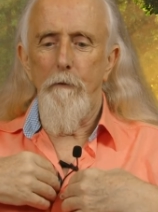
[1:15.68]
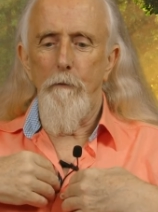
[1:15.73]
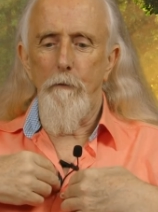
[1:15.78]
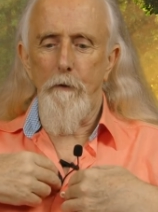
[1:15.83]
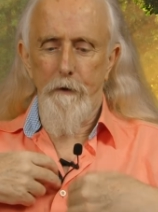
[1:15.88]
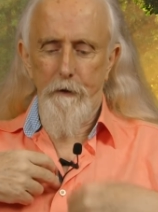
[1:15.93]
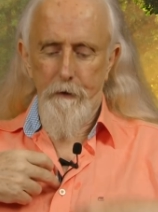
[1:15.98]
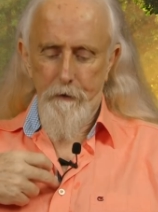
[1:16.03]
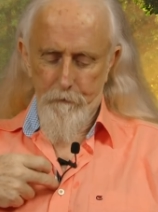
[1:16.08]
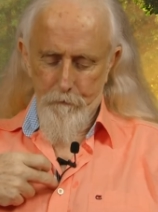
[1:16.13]

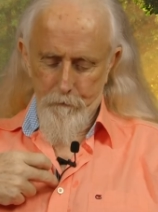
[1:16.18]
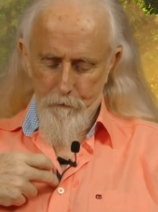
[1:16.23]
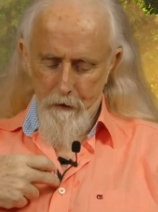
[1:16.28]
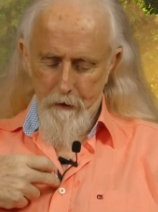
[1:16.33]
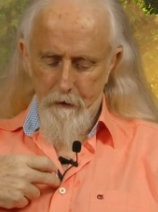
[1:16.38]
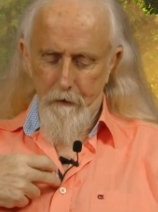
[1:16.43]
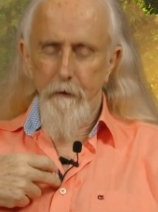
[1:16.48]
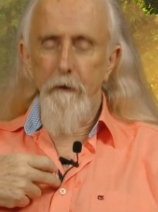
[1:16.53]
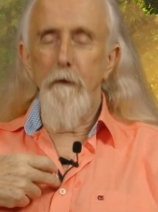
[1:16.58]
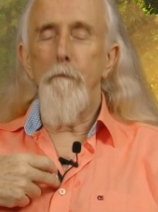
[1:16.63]
which is
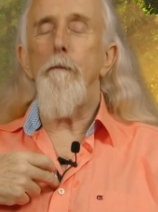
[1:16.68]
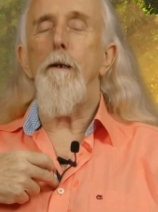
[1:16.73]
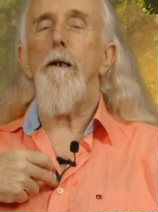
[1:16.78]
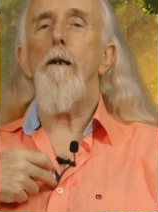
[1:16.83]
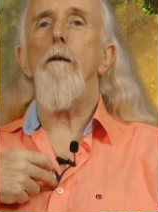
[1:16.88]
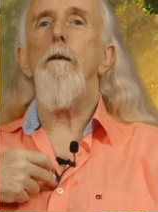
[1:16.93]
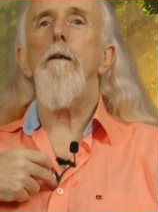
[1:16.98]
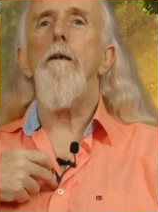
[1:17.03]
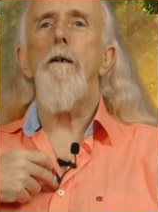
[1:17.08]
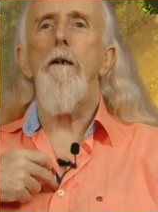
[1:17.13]
right in the
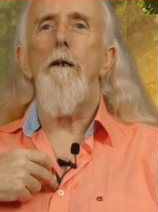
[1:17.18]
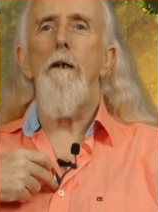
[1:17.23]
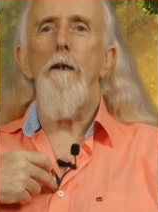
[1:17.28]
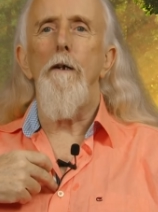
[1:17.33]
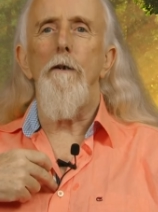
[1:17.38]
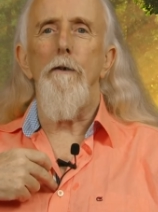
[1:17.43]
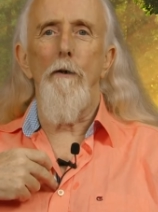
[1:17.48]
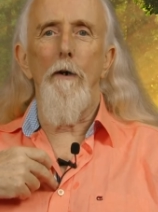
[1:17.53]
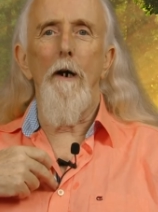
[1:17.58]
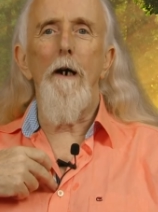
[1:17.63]
middle,
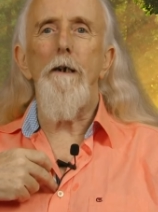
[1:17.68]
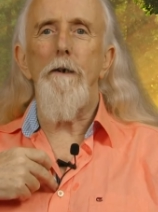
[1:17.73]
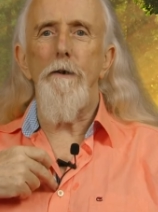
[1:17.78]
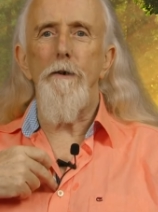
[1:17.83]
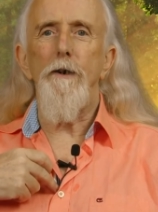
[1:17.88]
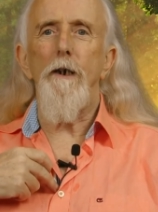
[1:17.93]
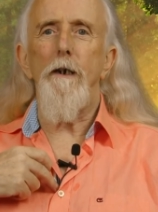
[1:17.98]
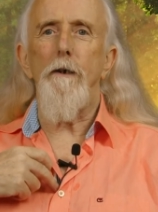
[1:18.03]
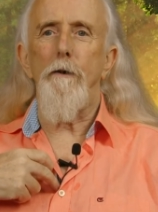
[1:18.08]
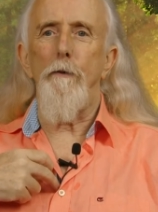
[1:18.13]
your heart
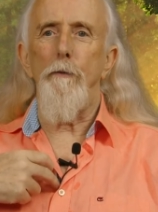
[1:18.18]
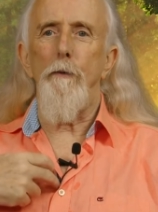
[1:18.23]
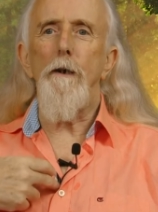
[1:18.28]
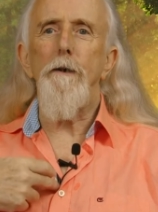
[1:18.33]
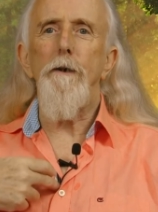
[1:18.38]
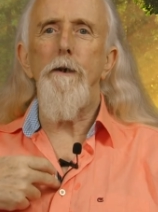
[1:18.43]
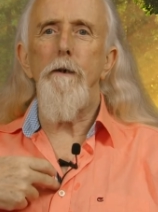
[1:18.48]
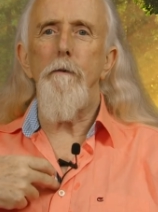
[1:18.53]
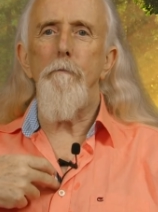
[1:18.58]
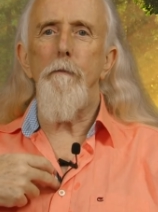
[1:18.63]
chakra,
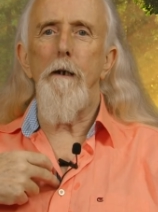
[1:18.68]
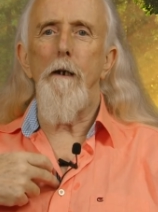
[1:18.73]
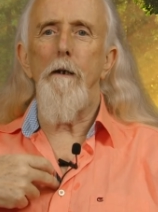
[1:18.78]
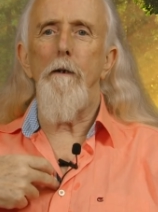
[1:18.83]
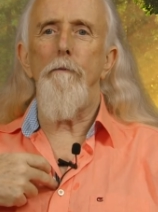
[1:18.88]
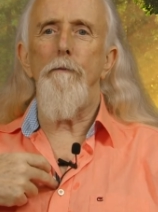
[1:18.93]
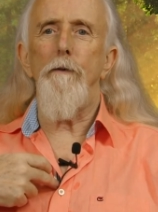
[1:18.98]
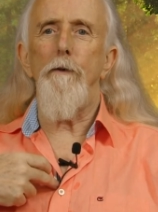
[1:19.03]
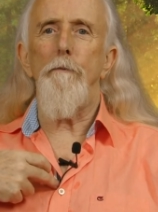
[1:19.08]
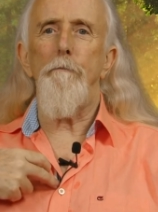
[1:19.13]
right in the middle
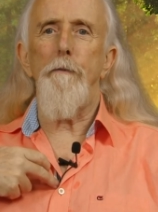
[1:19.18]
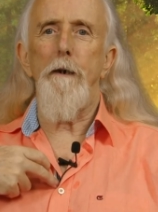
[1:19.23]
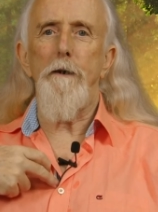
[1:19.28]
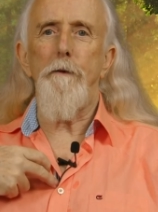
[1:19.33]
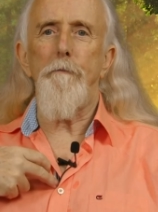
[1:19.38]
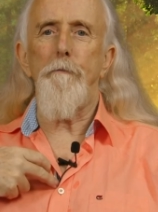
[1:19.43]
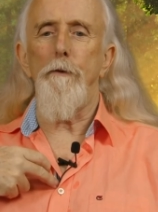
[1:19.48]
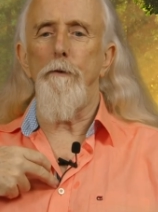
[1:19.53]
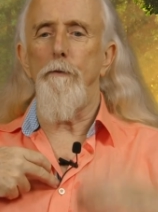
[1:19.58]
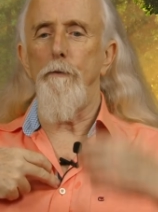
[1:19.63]
of your
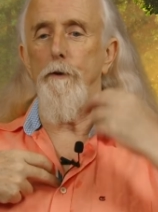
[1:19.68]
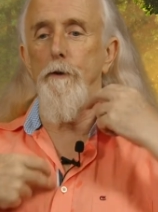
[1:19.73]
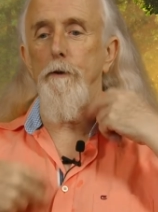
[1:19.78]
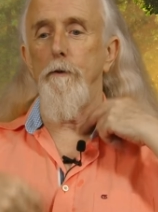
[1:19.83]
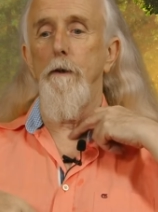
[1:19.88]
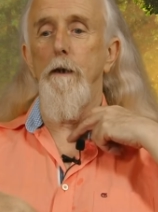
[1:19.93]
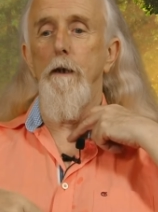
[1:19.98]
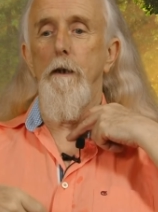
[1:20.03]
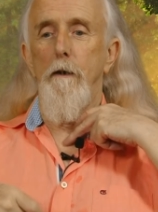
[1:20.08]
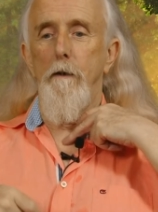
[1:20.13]
breastbone.
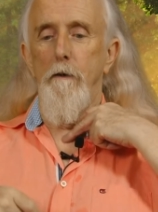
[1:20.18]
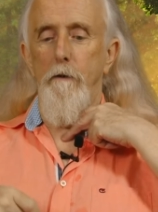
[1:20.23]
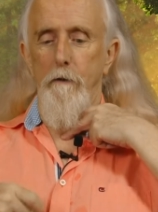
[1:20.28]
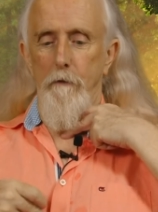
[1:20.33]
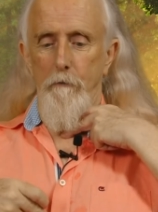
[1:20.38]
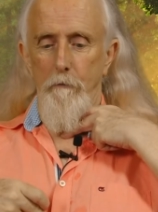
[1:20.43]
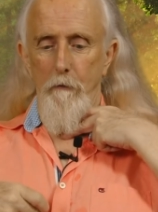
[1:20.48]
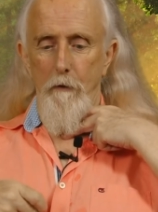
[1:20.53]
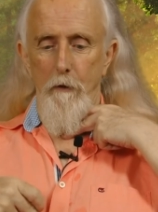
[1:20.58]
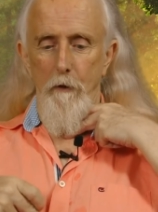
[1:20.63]
So, you
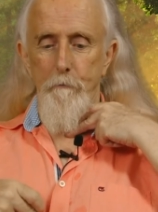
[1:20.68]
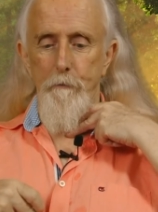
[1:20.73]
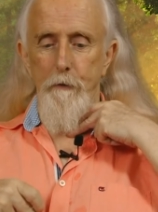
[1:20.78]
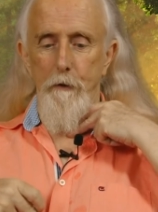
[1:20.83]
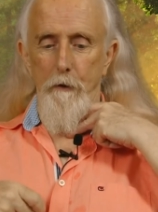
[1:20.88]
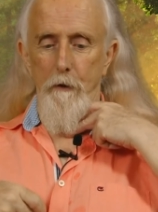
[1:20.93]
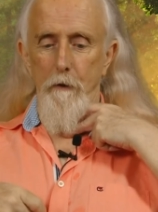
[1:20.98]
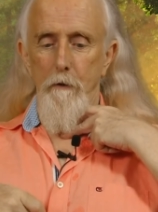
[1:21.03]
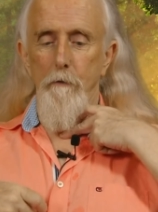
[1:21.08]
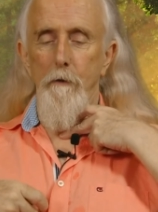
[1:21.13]
know,
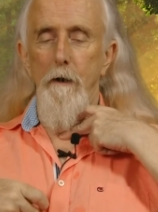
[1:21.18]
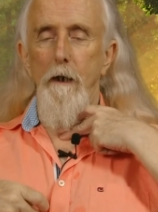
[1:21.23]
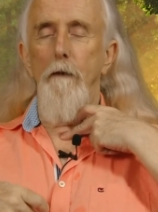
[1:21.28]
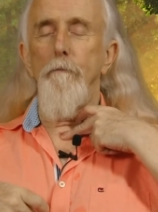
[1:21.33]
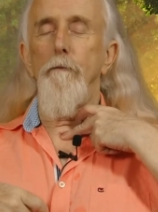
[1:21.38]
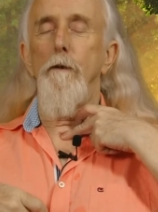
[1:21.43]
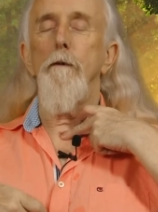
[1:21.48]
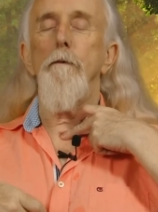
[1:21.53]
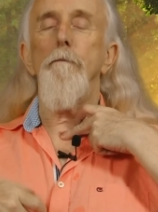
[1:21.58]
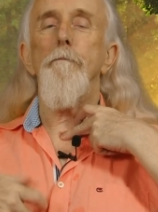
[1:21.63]
upper and lower
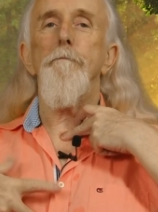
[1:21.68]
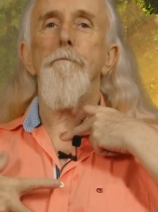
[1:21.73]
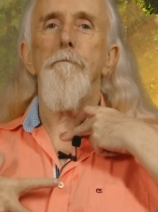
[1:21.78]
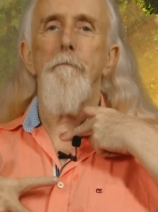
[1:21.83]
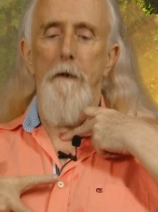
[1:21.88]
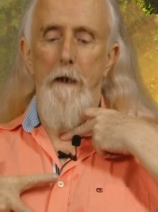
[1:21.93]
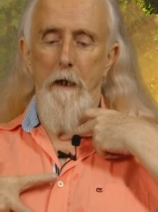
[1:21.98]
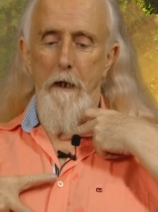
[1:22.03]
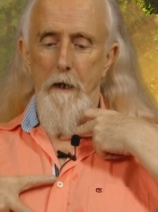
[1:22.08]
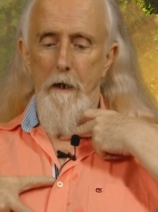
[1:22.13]
level,
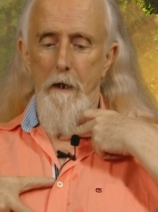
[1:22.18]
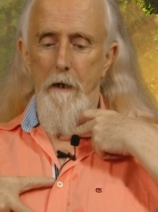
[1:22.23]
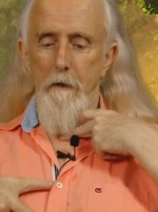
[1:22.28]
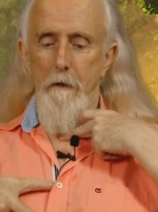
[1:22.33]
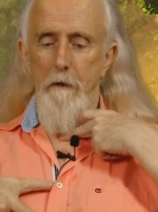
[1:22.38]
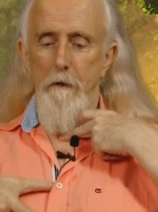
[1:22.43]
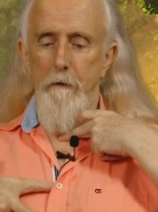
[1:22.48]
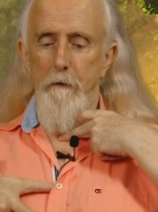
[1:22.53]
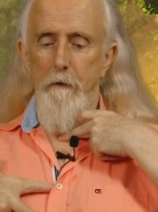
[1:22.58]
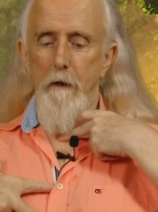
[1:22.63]

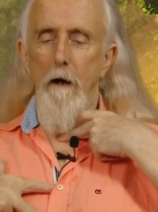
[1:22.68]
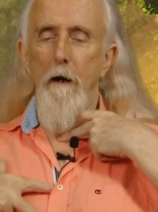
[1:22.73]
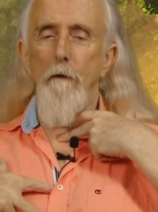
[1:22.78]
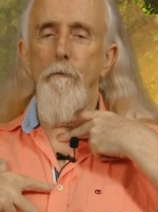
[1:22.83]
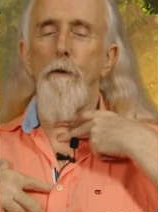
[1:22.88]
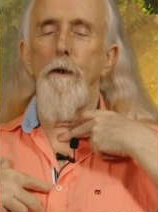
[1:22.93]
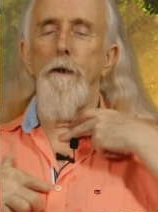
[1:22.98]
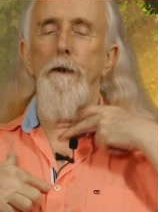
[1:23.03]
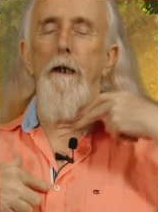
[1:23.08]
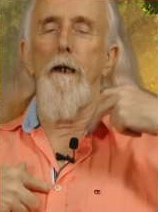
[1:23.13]

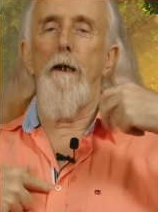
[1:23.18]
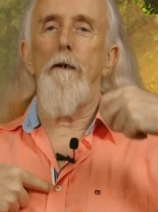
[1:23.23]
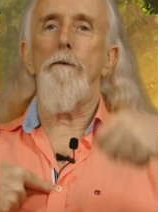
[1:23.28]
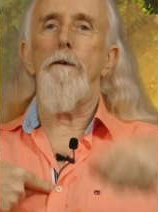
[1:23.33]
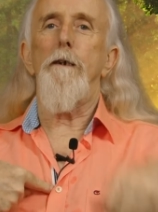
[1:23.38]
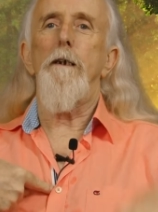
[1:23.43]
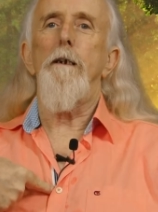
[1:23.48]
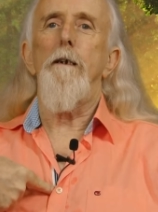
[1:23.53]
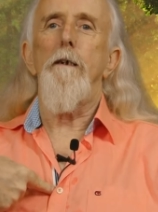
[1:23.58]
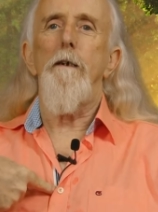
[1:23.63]
halfway
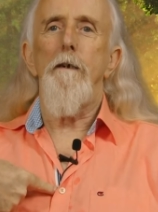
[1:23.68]
down,